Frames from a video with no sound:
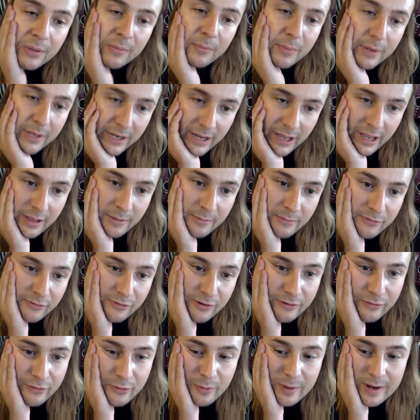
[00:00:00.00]
But for
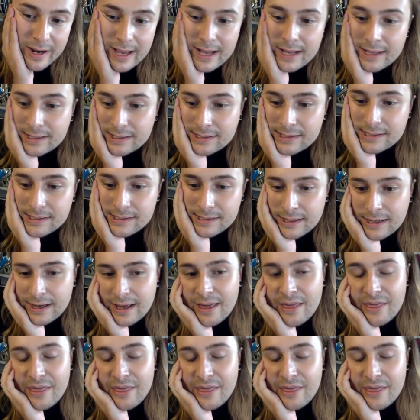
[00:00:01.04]
everyone else,